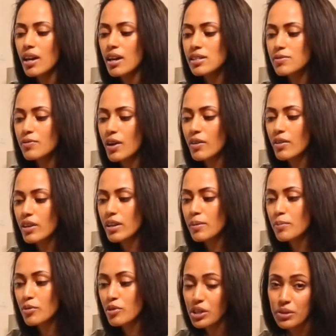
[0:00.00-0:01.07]
It's
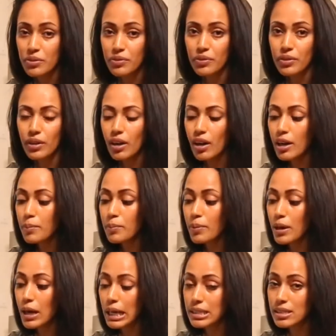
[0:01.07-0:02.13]
very brief. I
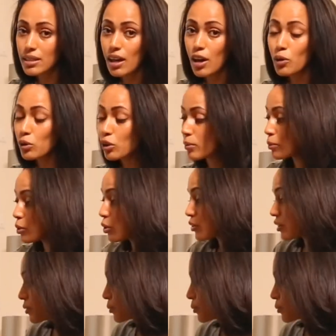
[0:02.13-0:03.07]
packed a whole lot more